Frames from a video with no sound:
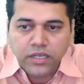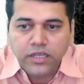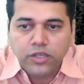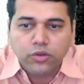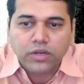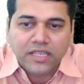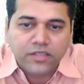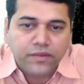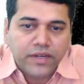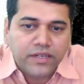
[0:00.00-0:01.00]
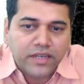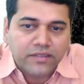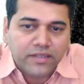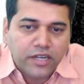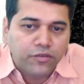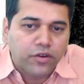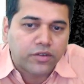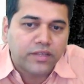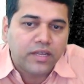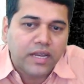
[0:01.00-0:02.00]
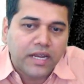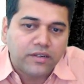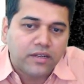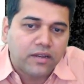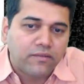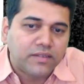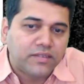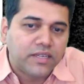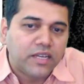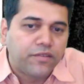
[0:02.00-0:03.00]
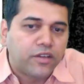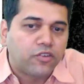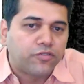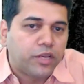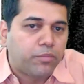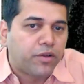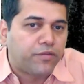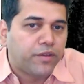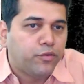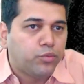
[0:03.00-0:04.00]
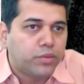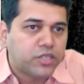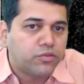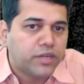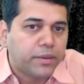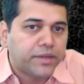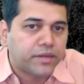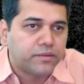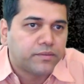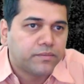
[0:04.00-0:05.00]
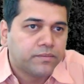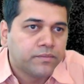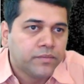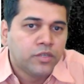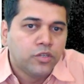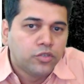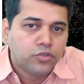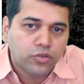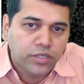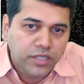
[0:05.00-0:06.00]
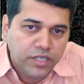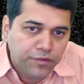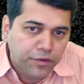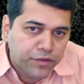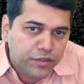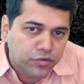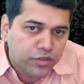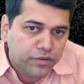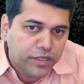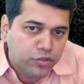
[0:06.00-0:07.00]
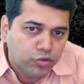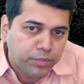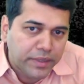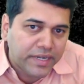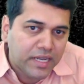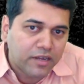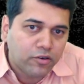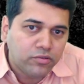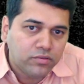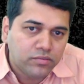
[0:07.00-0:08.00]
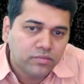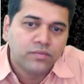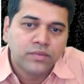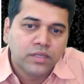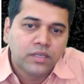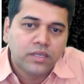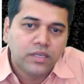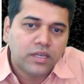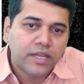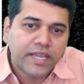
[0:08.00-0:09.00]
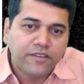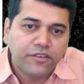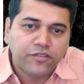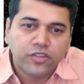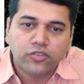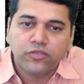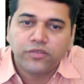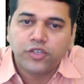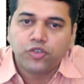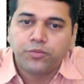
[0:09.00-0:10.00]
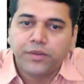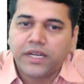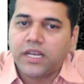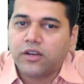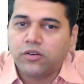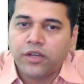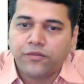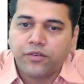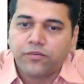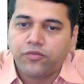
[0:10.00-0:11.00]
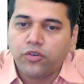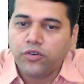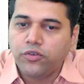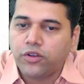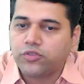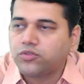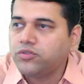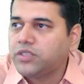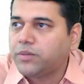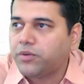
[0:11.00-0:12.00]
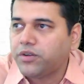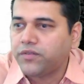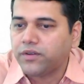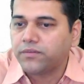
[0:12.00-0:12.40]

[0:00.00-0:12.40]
you classified it as held for sale and one single figure of 3.5 you must have debited. So here 50,000 went to P&L account, here again 50,000 went to P&L account, and from 4 you would have shown 3.5.